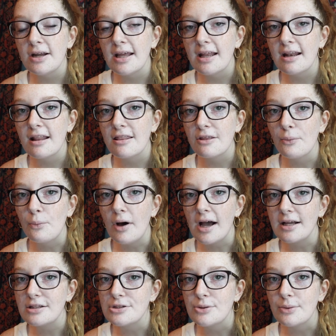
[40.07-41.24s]
in the
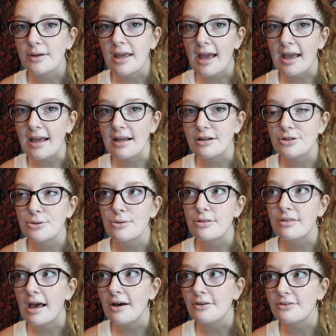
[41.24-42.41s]
Y2K
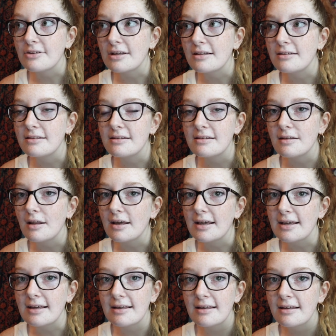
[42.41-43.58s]
2000s
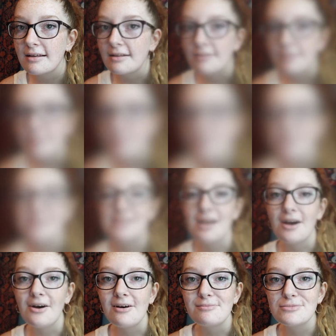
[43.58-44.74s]
like mode.
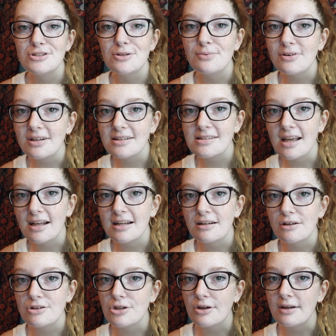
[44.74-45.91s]
So I'm super excited
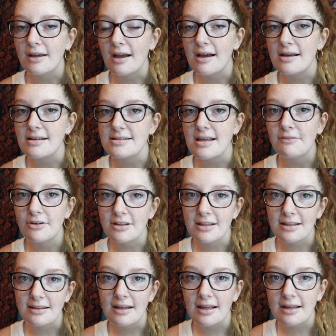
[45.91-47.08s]
to show you guys
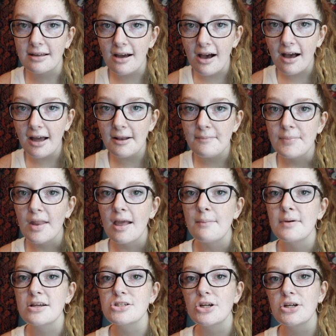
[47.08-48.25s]
everything that I got.
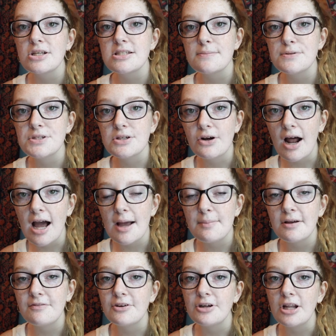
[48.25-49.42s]
Make sure to subscribe
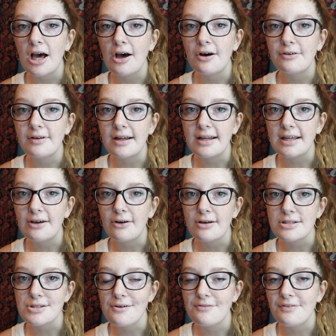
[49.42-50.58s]
if you're not already.
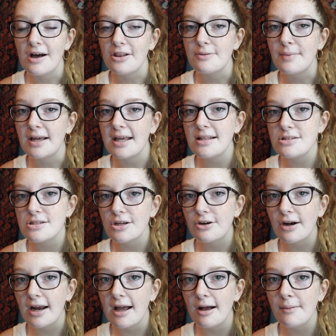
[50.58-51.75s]
Also follow my
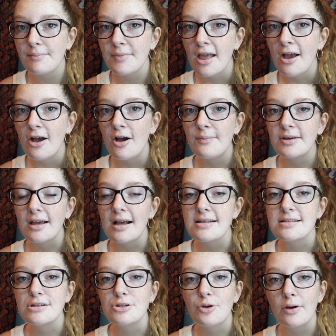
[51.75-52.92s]
Instagram. Hope you guys
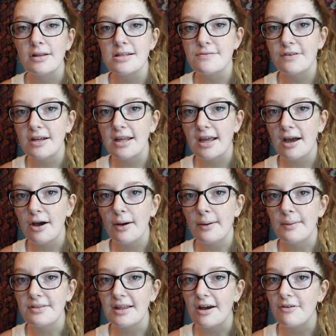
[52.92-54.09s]
enjoy this video, and
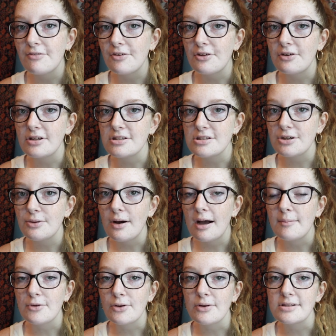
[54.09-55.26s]
without further ado,
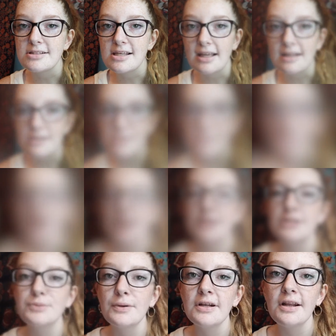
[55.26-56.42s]
I'm going to get started. I
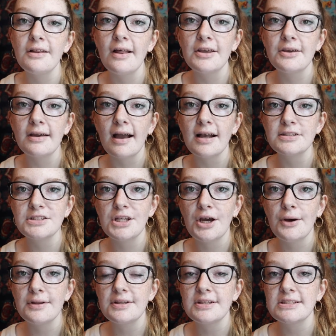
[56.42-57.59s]
just wanted to let you guys
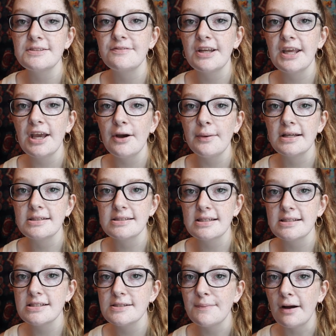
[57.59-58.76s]
know that this video
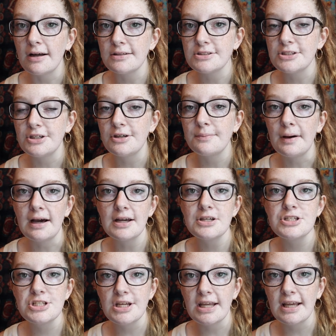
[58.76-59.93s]
isn't sponsored by
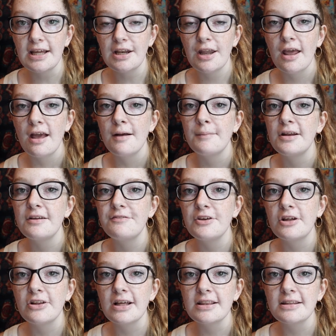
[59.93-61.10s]
Shein, but if you
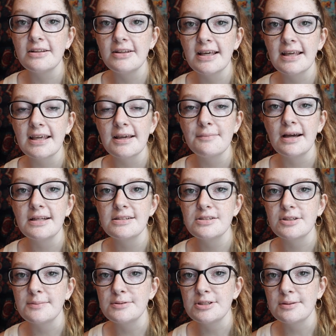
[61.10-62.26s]
click the link in my
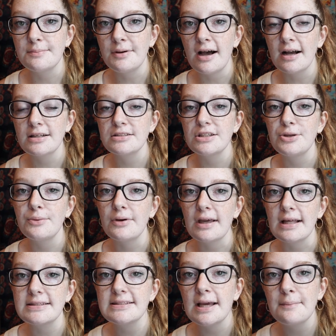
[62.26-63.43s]
description box, you will
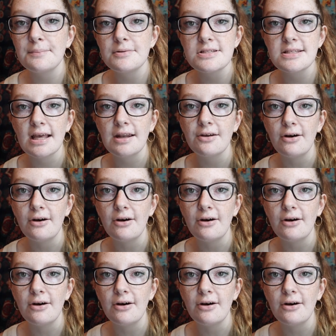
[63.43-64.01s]
get 10%